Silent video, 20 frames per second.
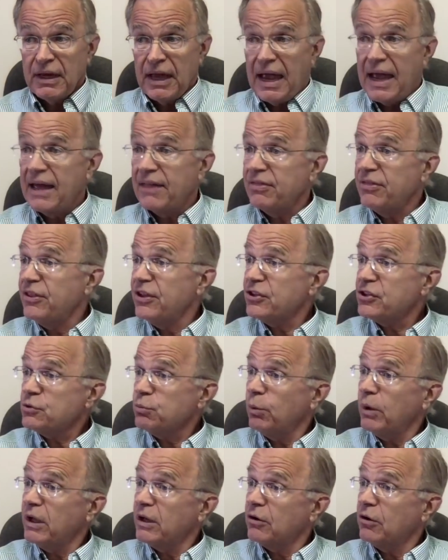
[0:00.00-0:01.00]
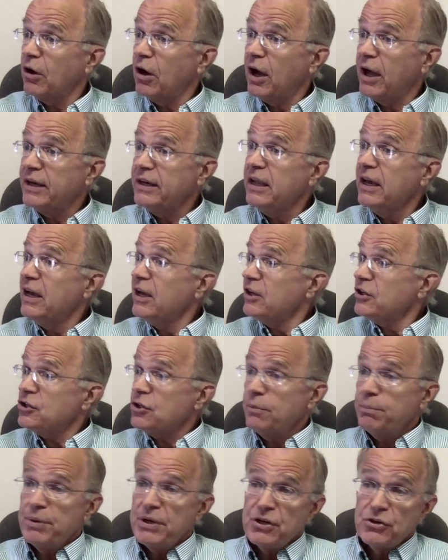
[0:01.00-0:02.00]
And this went on to
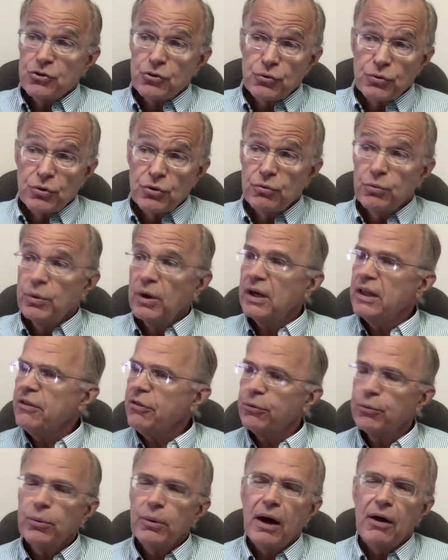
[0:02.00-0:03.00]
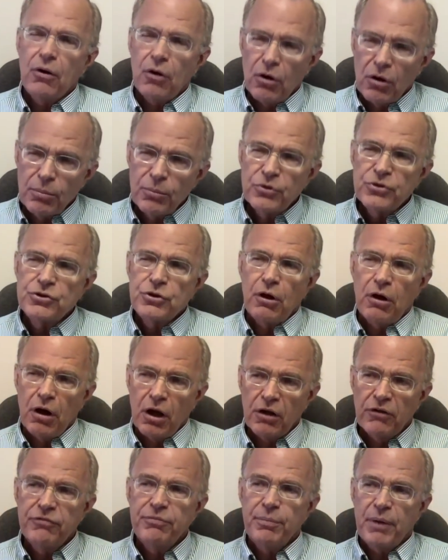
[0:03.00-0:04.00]
be true really throughout almost
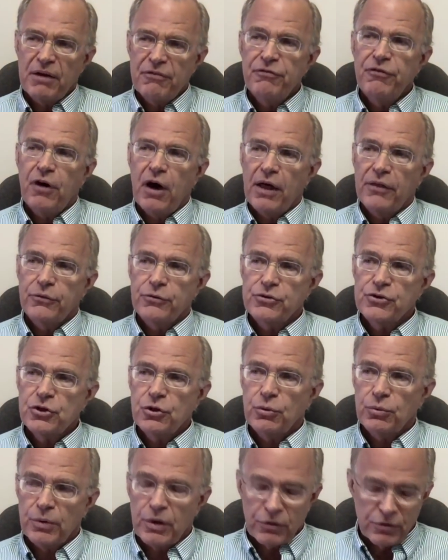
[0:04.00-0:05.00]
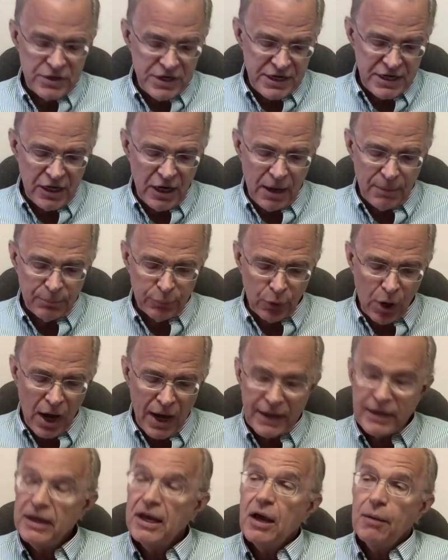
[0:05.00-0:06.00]
all of my father's career. He got
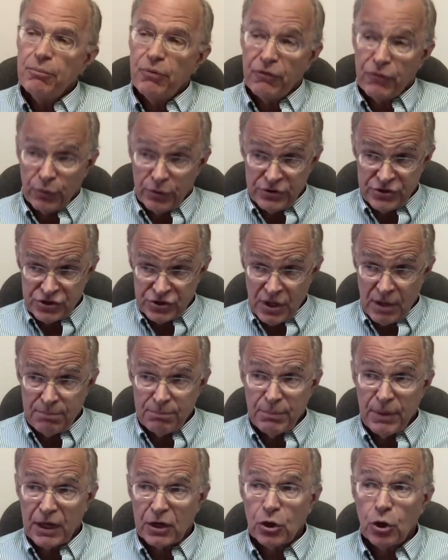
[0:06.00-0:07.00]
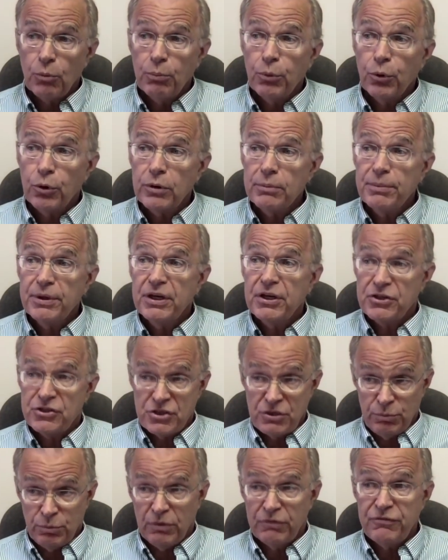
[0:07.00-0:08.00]
brought before the state medical board because
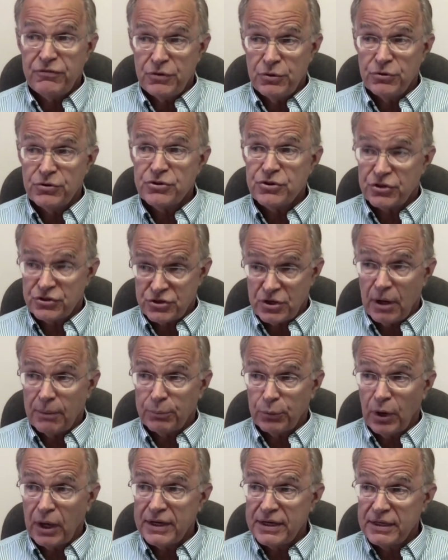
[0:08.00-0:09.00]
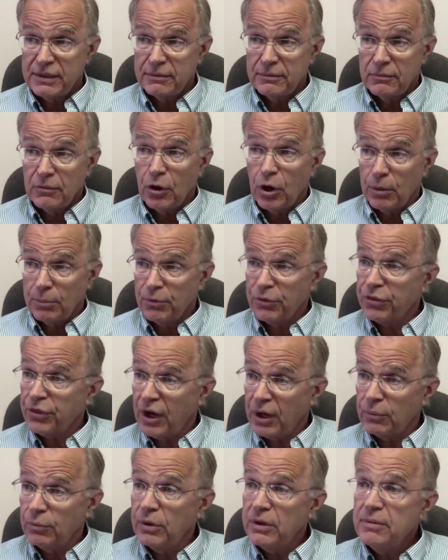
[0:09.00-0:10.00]
he refused to stop writing Armour
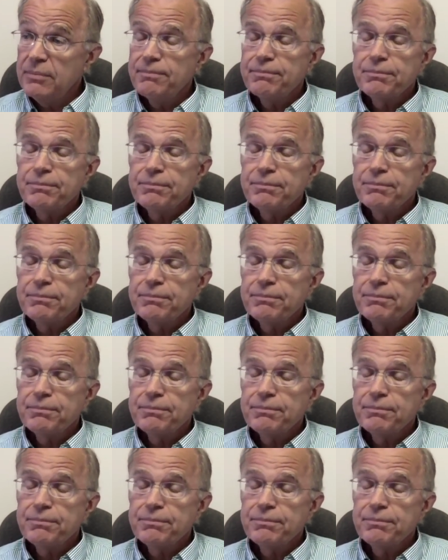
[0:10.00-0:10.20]
Thyroid.